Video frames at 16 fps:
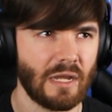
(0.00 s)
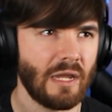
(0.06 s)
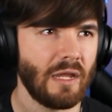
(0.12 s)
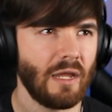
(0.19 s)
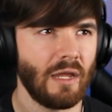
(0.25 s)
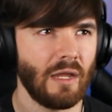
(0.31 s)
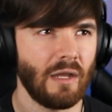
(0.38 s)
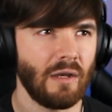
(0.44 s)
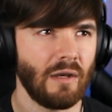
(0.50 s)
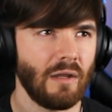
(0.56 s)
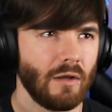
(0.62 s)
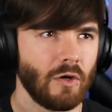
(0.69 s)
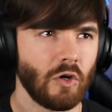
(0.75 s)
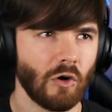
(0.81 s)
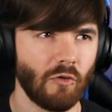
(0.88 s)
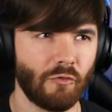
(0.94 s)

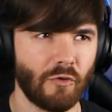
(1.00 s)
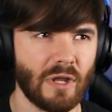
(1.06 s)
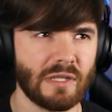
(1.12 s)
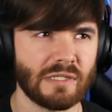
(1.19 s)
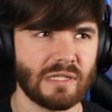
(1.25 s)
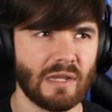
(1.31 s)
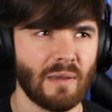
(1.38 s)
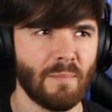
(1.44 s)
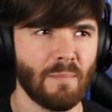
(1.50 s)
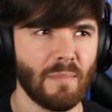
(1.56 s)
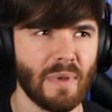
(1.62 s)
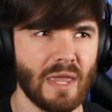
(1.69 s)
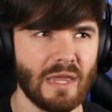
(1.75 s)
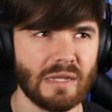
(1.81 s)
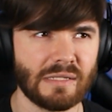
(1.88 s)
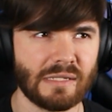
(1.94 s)
and girlfriend's
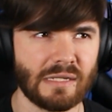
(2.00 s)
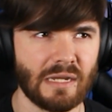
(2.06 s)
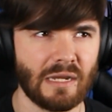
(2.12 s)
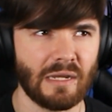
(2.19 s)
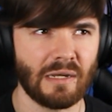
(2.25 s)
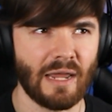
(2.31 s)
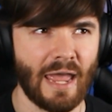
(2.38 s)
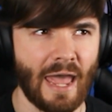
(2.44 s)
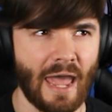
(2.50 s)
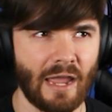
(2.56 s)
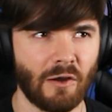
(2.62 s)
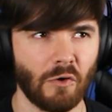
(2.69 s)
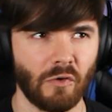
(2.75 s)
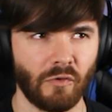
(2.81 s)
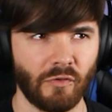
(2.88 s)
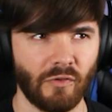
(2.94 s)
amazing
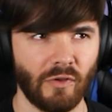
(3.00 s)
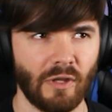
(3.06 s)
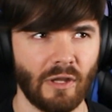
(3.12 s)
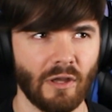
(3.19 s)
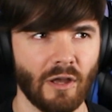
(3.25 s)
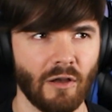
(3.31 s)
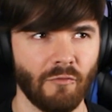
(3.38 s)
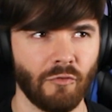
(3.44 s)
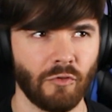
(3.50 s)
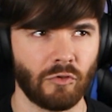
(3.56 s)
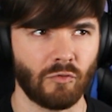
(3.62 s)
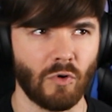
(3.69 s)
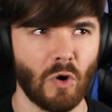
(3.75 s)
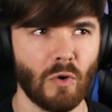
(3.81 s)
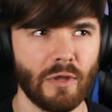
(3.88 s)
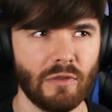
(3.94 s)
accuracy of
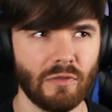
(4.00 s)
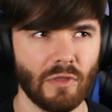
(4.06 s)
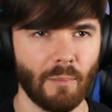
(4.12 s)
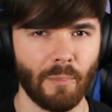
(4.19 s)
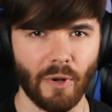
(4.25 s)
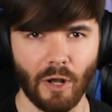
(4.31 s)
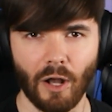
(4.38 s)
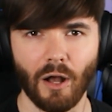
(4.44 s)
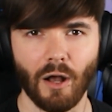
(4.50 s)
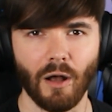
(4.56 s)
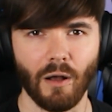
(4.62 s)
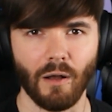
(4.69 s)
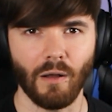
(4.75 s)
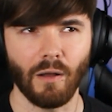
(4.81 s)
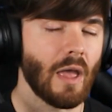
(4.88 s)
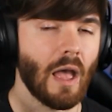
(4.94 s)
throwing the
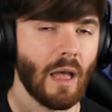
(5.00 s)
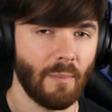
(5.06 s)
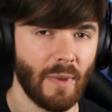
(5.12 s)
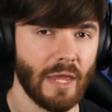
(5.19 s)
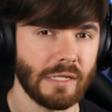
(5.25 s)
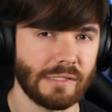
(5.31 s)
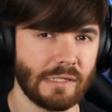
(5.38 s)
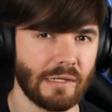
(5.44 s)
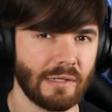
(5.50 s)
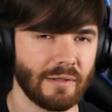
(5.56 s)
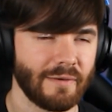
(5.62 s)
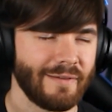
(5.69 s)
ball. Amazing.